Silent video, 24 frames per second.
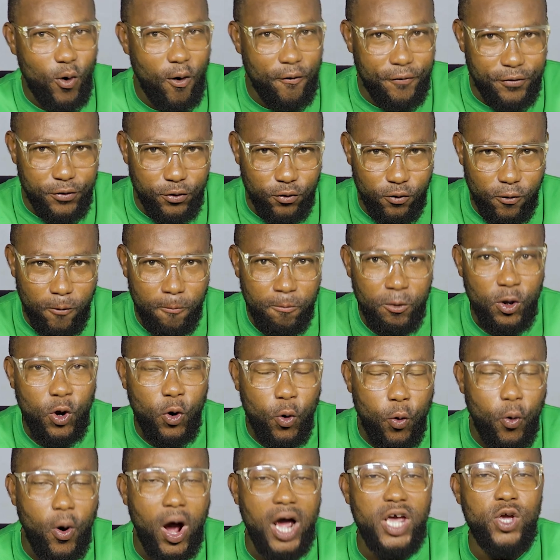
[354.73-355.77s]
of you,
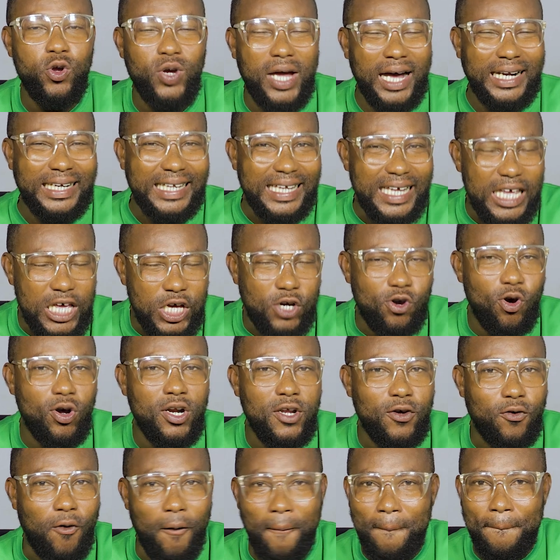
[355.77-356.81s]
where you can
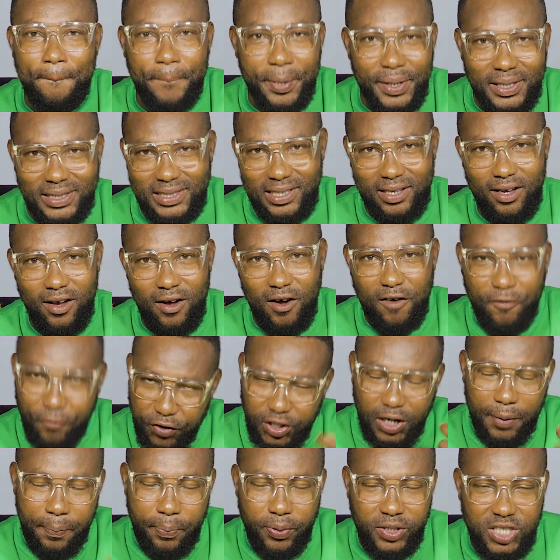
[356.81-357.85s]
equally compete
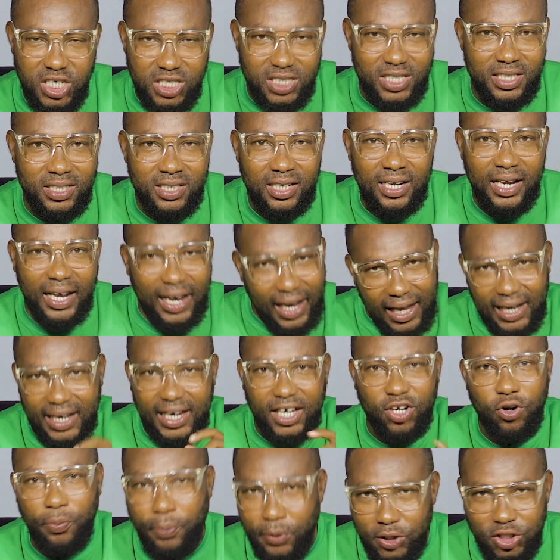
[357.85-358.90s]
for the position and
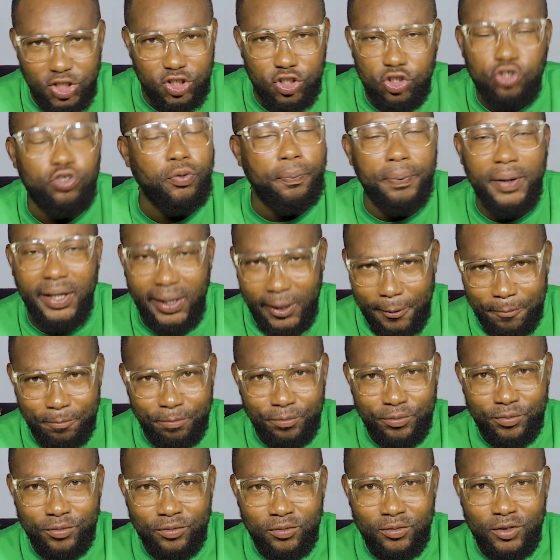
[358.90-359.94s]
get the opportunity to play.
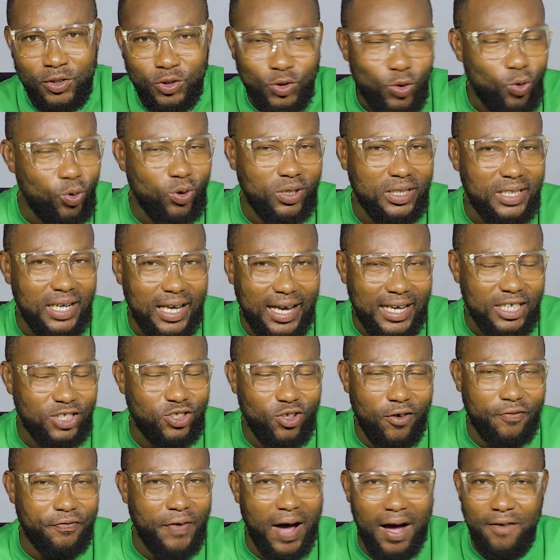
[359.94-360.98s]
So it's
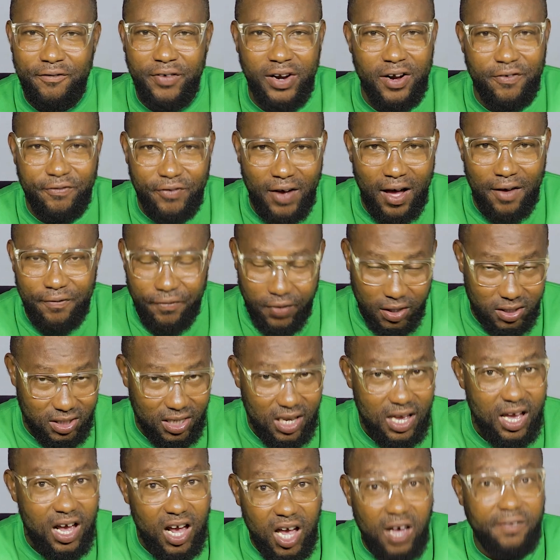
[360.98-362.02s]
not very far-fetched.
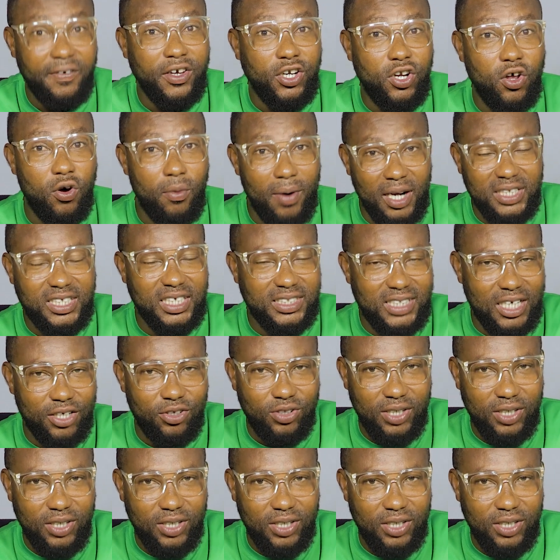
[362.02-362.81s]
Even though Manchester